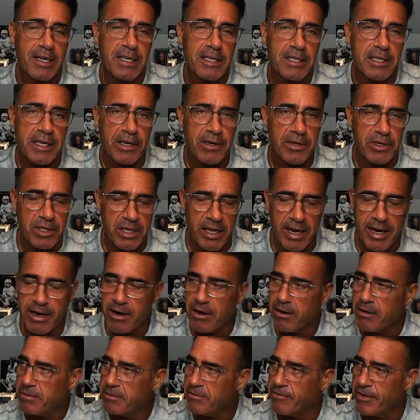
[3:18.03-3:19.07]
Years
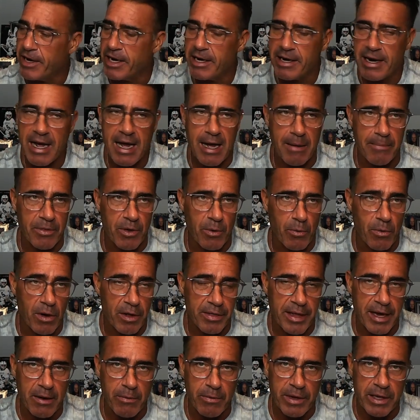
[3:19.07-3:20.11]
later, Vietnam, the one
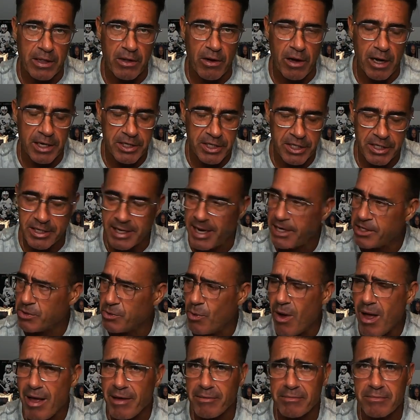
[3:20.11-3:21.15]
that we lost, guess
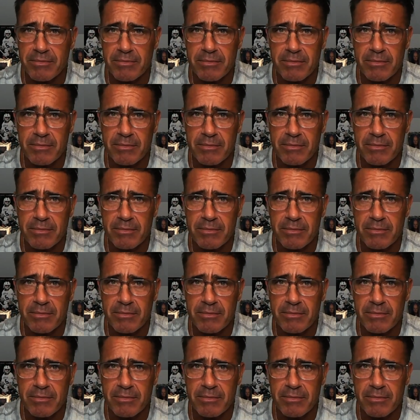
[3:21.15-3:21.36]
what?